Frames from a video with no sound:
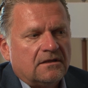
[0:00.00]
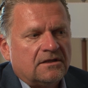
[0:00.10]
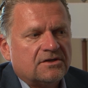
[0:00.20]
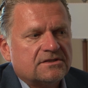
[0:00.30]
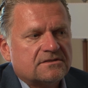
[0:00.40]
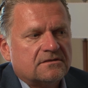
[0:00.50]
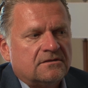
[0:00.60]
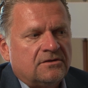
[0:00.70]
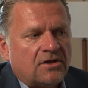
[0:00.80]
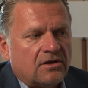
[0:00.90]
There is
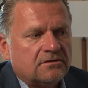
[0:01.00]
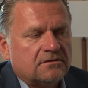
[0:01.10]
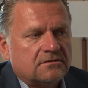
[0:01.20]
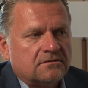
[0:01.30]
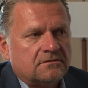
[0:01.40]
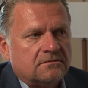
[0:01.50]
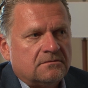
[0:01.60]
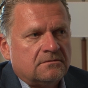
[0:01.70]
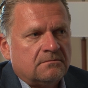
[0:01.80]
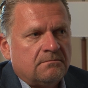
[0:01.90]
not
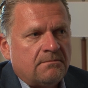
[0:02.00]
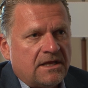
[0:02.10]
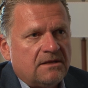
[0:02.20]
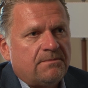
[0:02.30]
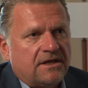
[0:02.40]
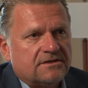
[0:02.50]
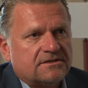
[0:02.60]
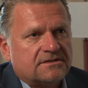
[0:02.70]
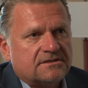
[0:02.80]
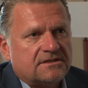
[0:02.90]
many
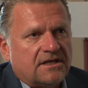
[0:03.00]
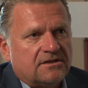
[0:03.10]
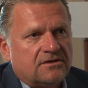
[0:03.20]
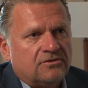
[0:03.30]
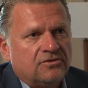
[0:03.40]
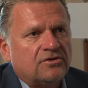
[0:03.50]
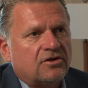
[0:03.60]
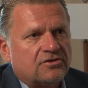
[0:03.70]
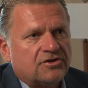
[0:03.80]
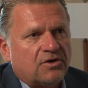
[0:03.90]
patients that do
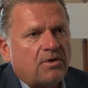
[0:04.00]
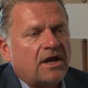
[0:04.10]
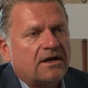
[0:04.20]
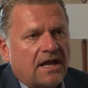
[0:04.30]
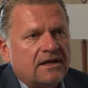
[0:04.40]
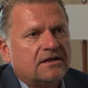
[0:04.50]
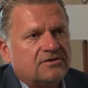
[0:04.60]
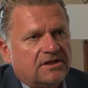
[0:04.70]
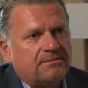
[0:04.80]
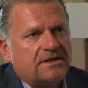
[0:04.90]
not require any
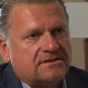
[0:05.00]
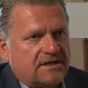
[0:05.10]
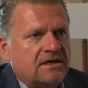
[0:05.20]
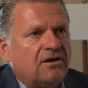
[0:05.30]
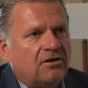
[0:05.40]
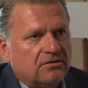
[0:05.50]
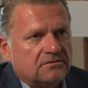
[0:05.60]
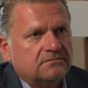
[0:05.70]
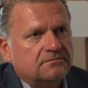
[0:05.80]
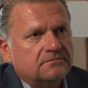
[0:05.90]
treatments at all.